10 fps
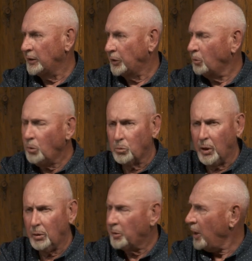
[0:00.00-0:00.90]
I said, oh,
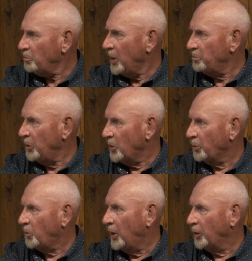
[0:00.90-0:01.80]
well, that might be
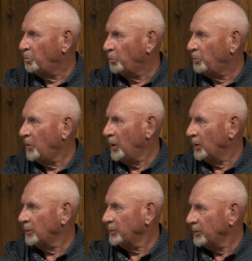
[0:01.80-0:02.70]
worthwhile, uh,
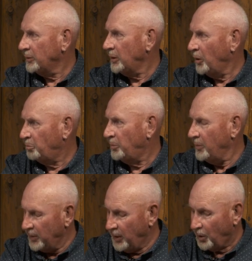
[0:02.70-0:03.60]
uh
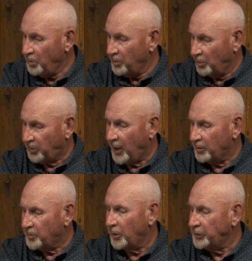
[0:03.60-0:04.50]
you know, applying
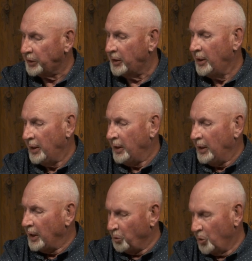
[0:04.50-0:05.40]
for. He said,
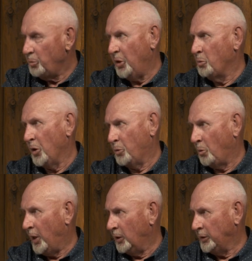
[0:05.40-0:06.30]
it would be
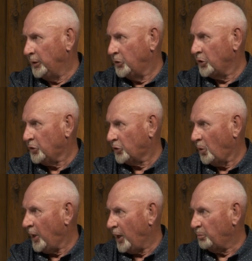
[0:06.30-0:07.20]
worthwhile. And it just so
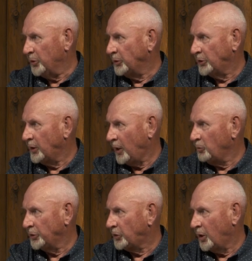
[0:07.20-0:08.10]
happens that I
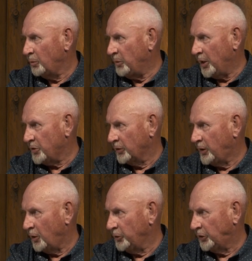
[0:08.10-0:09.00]
was Don
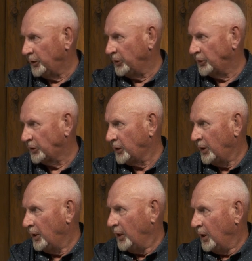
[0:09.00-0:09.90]
Mazankowski's
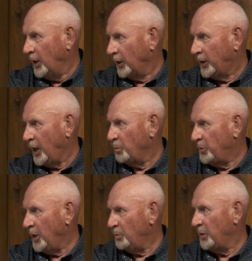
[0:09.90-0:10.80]
uh,
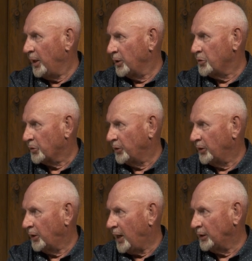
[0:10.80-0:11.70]
campaign manager in the
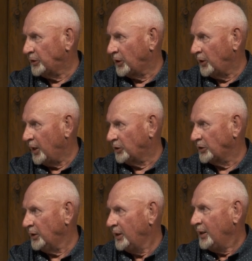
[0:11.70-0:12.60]
last
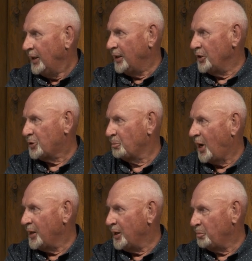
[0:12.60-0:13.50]
election. he's
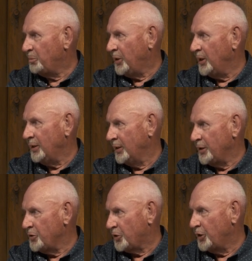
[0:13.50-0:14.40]
my MP and
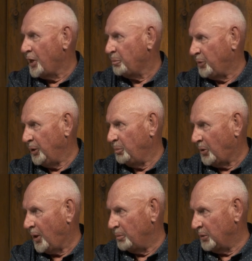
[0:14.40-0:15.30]
he's the deputy
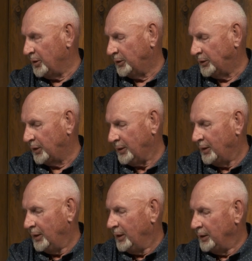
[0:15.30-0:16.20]
prime minister.
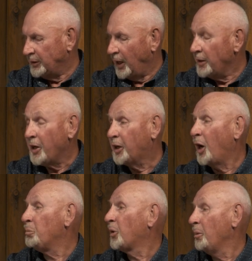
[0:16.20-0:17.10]
He said, I think
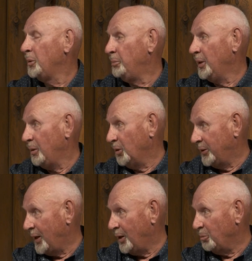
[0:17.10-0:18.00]
I'll probably be able
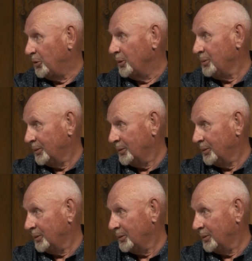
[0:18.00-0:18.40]
to help you.